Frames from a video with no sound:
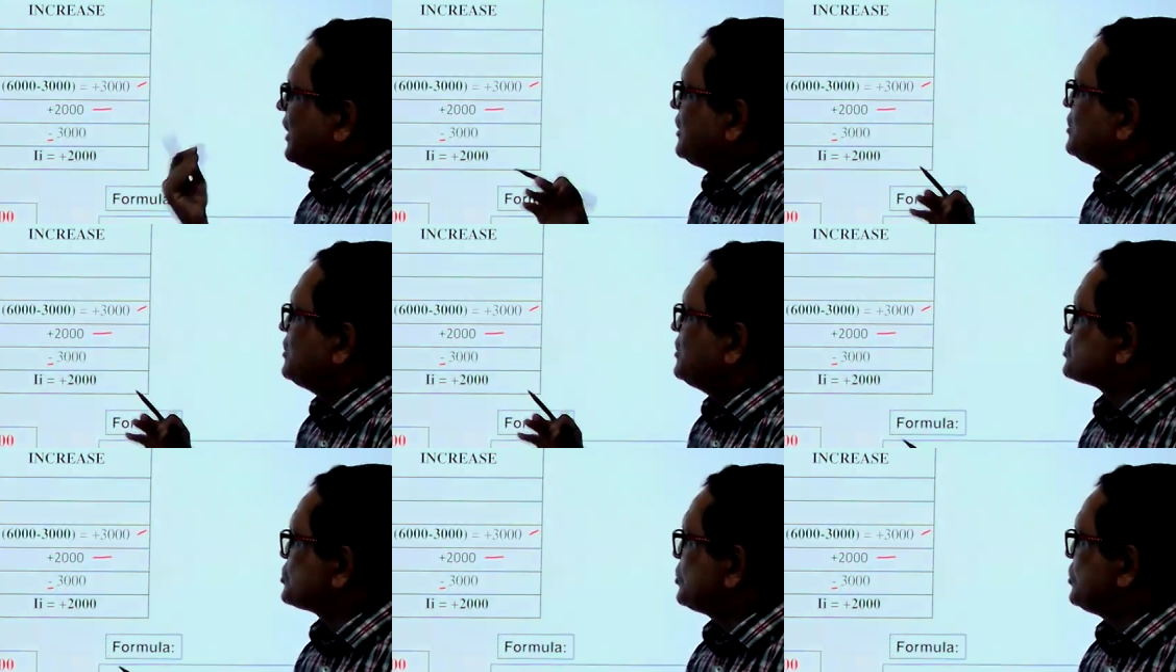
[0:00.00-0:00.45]

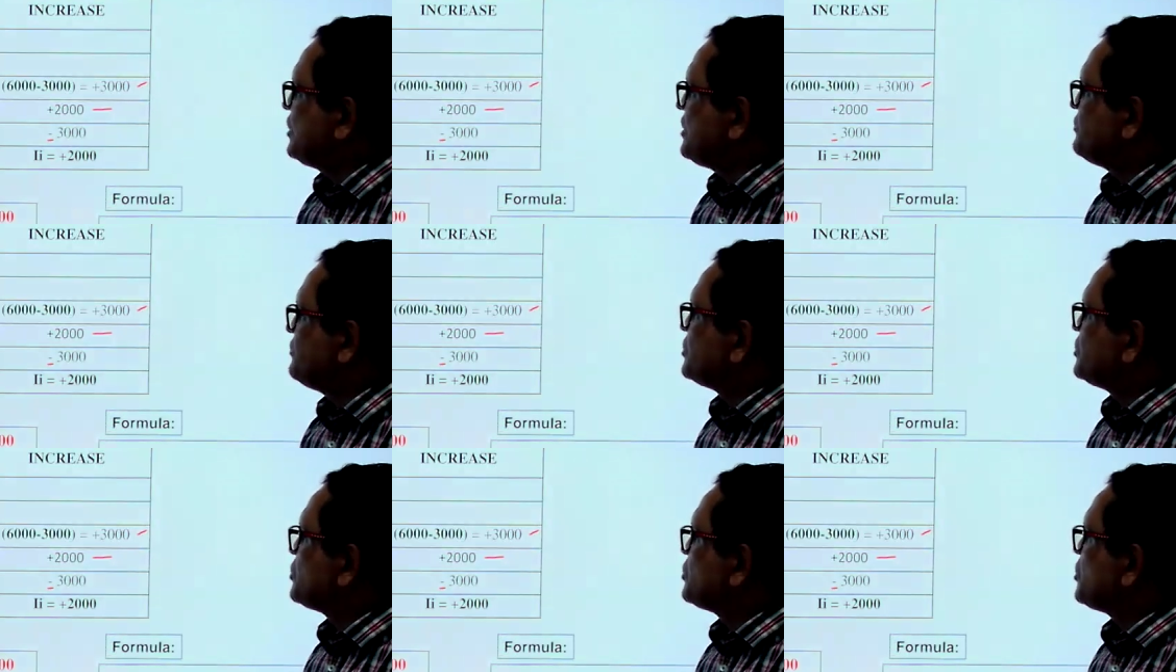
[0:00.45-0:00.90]
the values
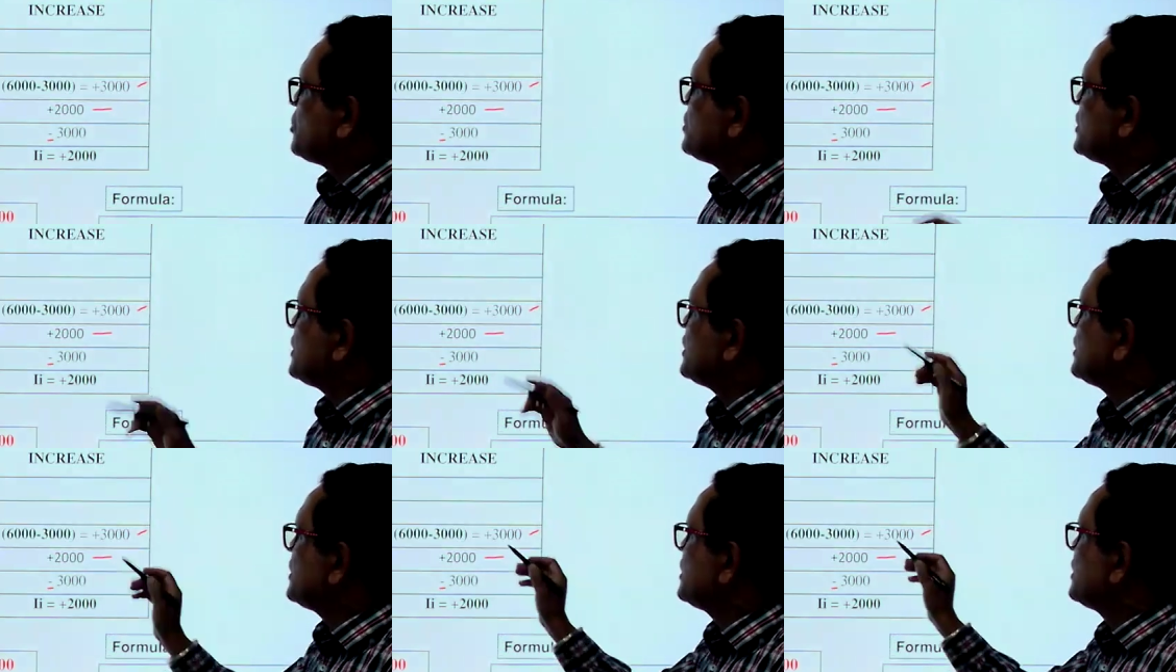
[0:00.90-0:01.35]
only
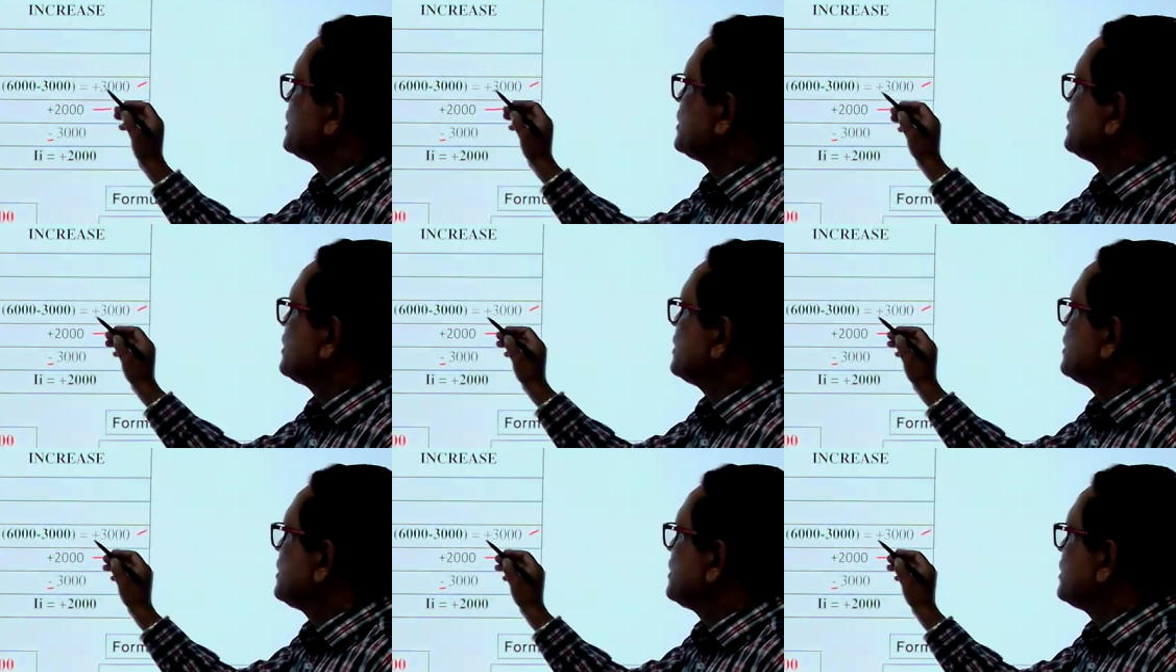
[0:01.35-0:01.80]
without
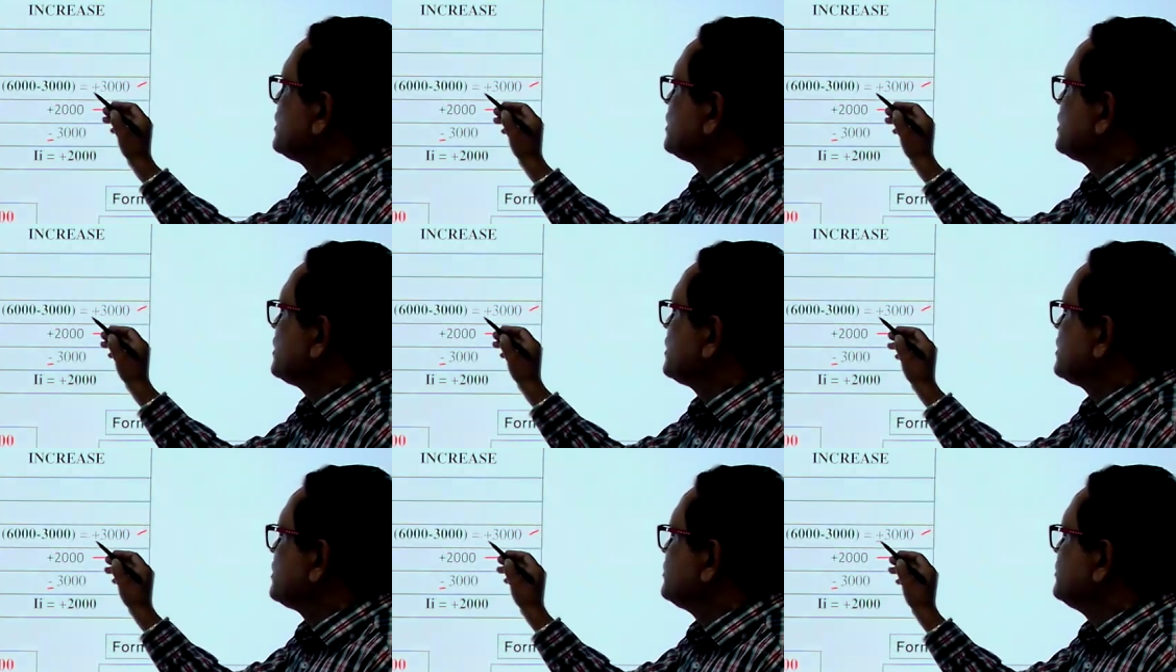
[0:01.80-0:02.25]

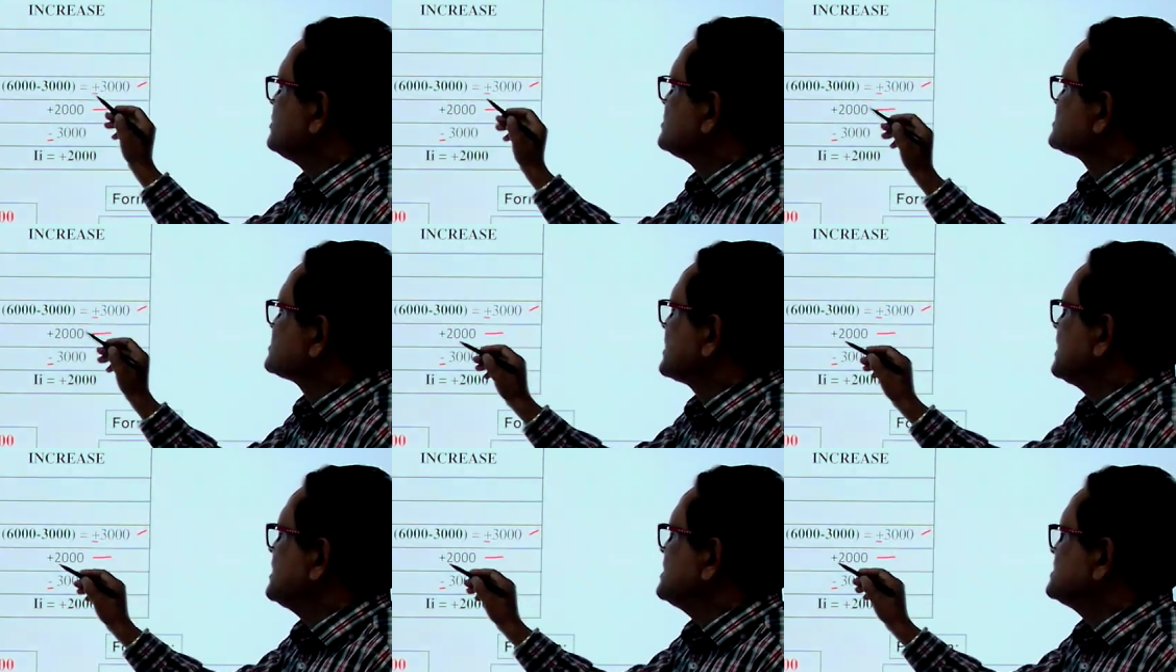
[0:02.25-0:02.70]

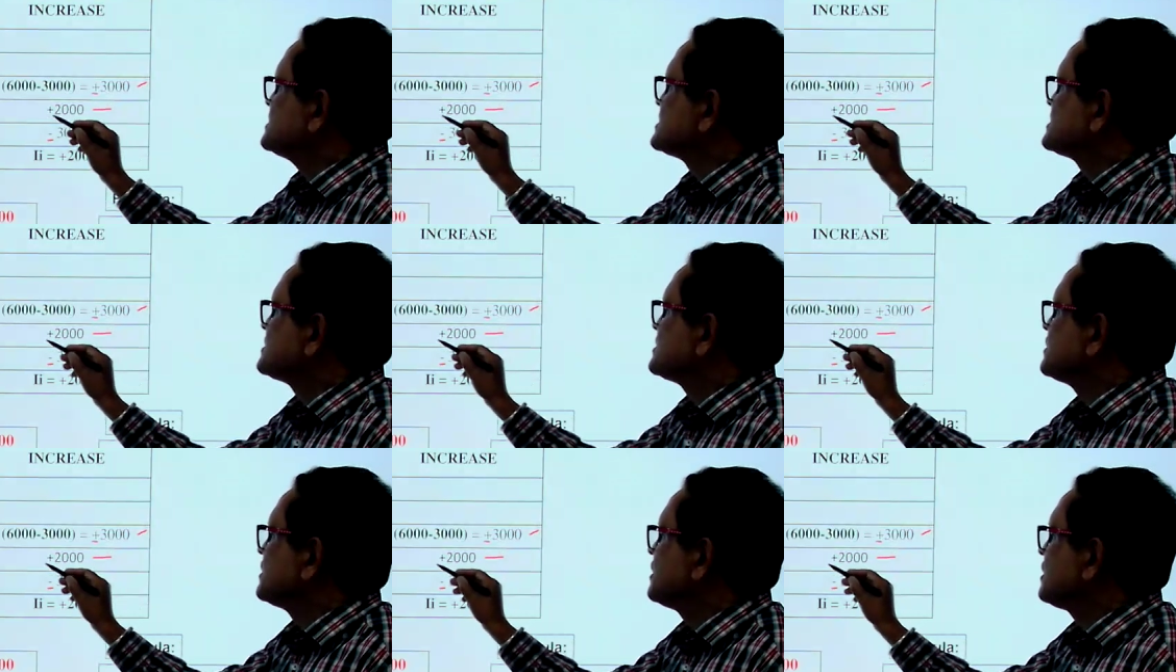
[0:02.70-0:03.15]
the
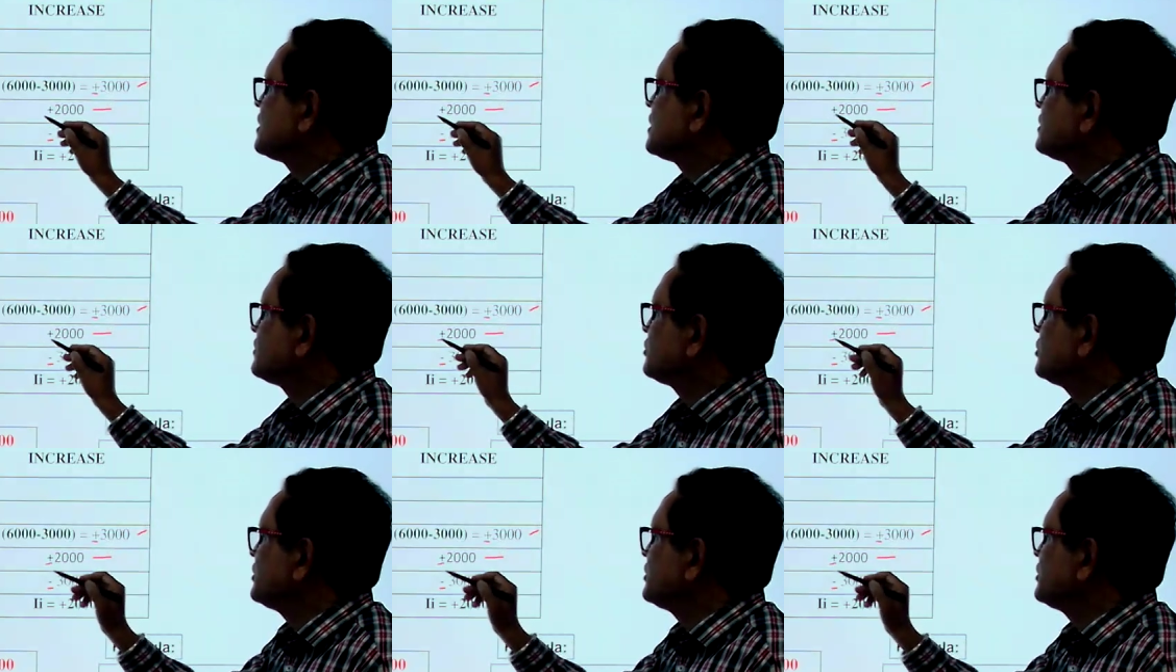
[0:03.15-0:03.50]
signs.